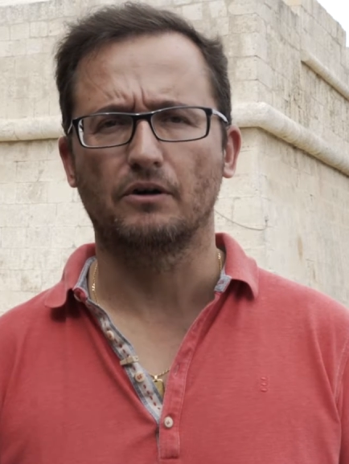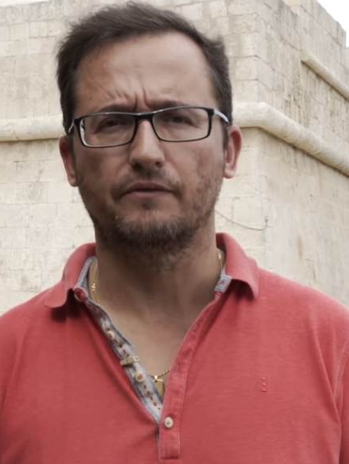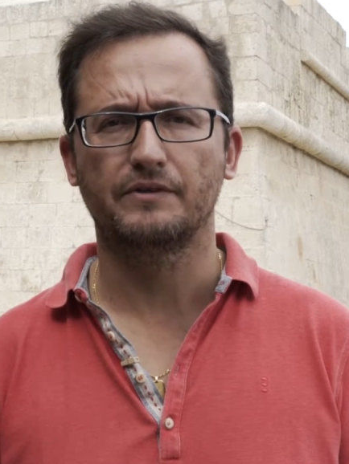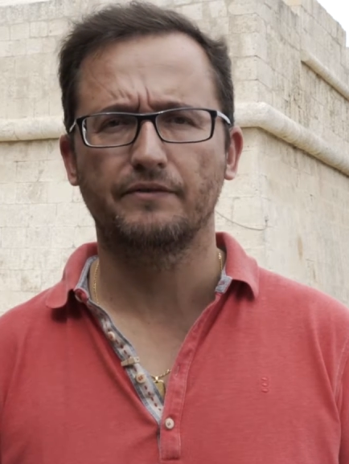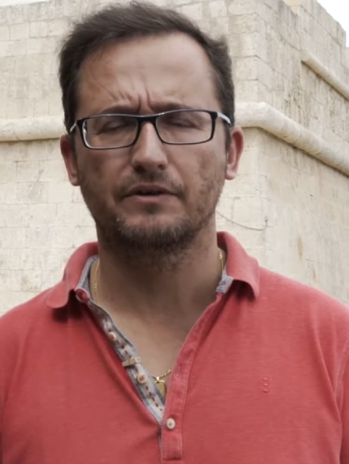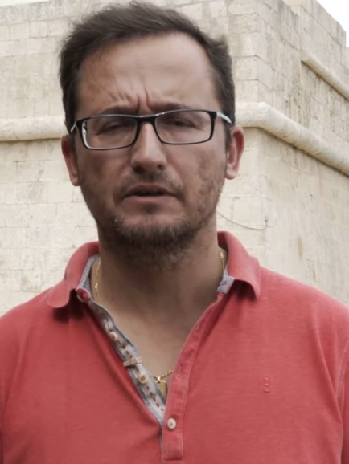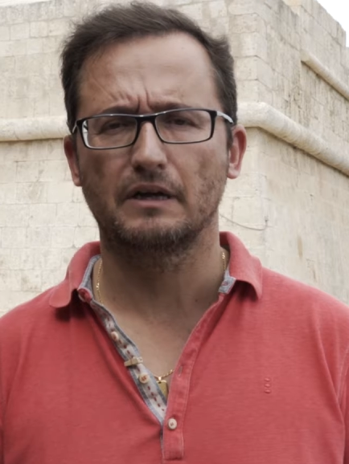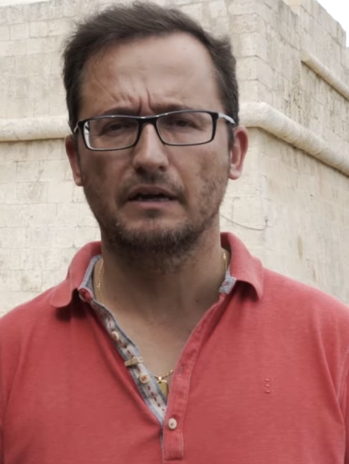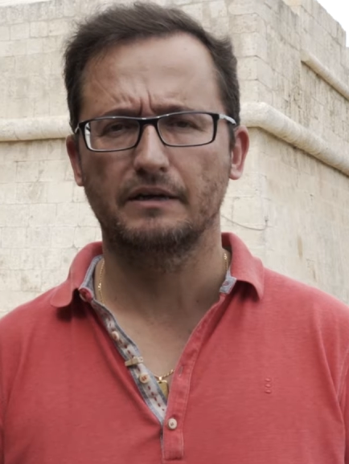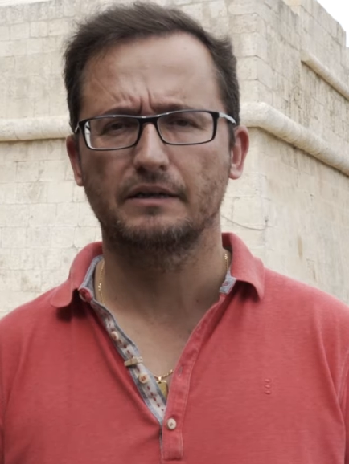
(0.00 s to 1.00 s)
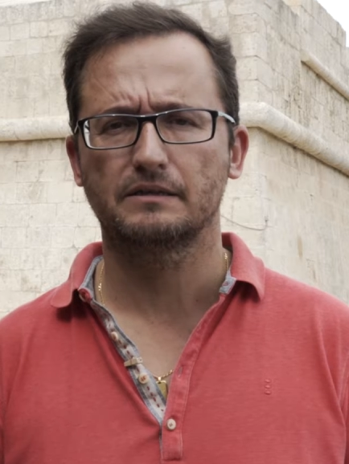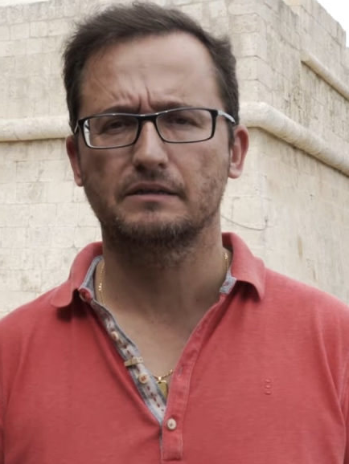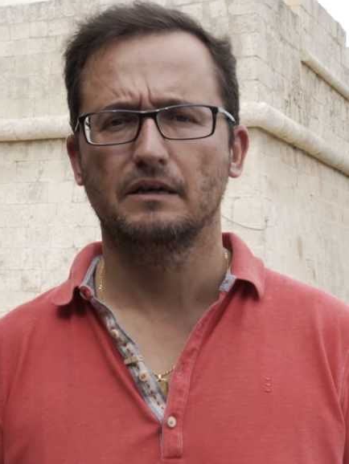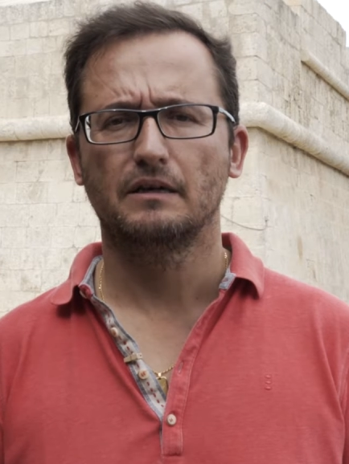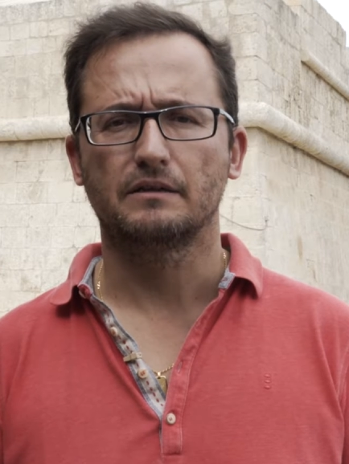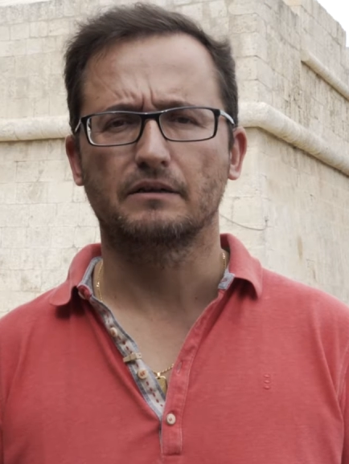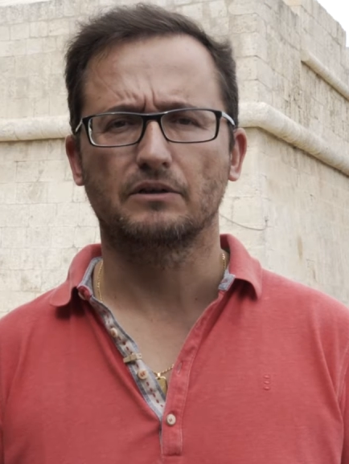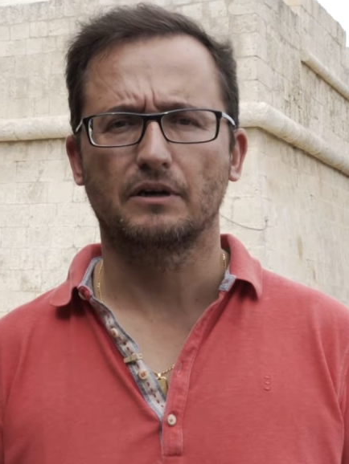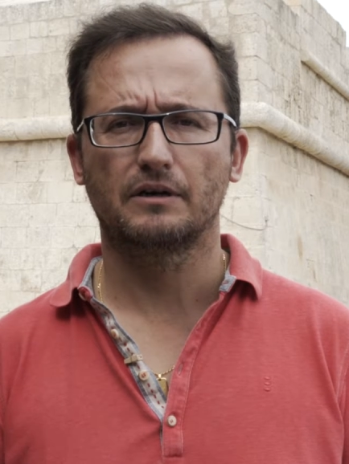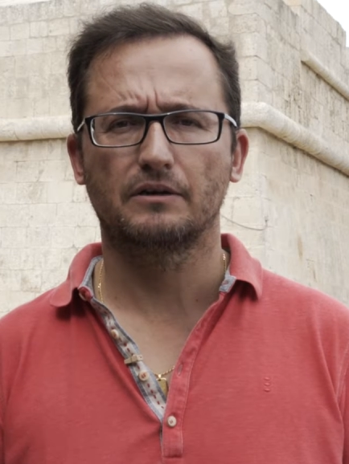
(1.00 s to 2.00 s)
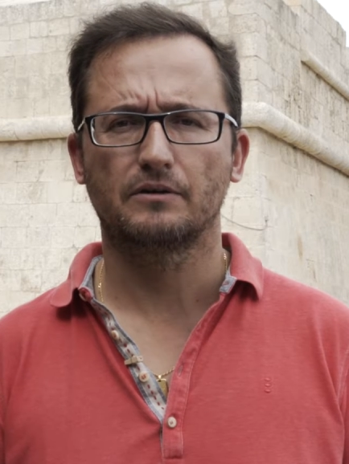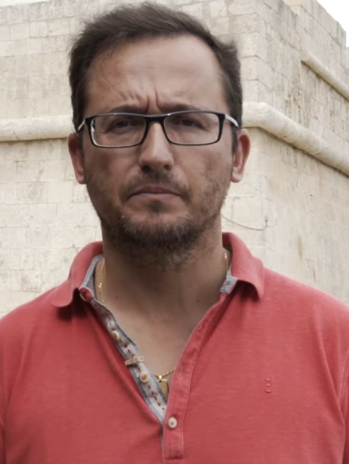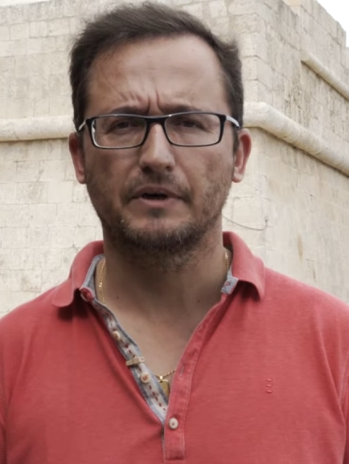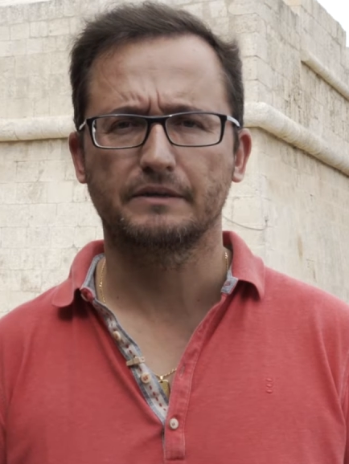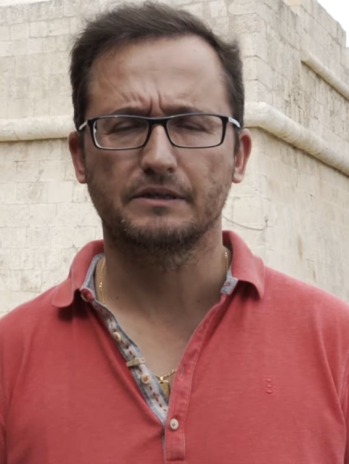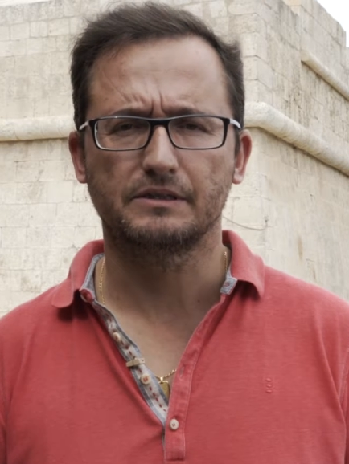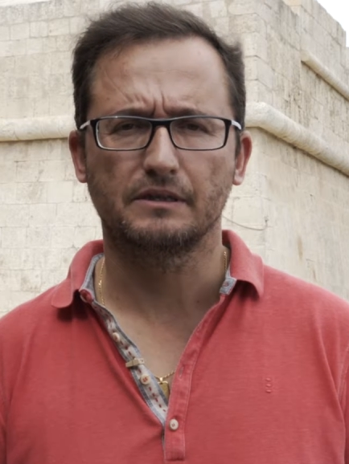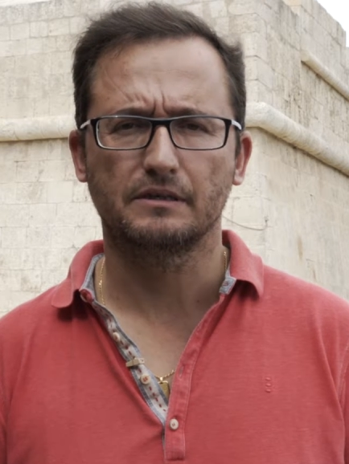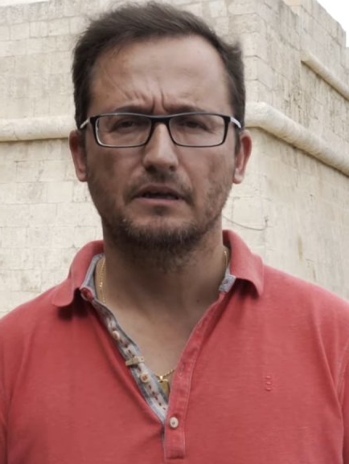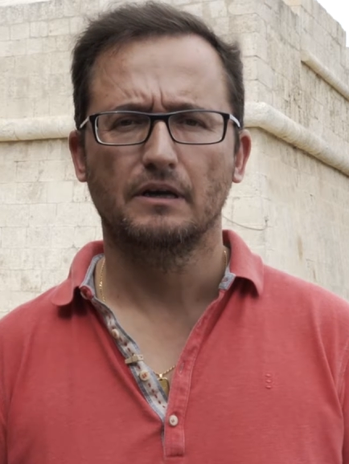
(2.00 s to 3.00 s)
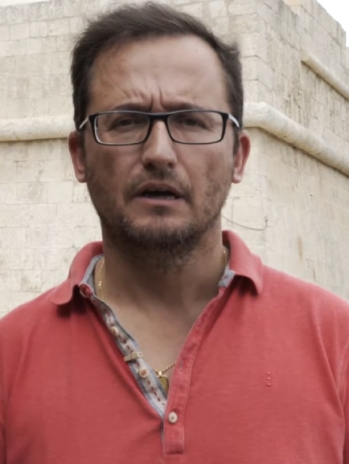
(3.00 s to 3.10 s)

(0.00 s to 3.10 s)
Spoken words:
of different areas that are practicing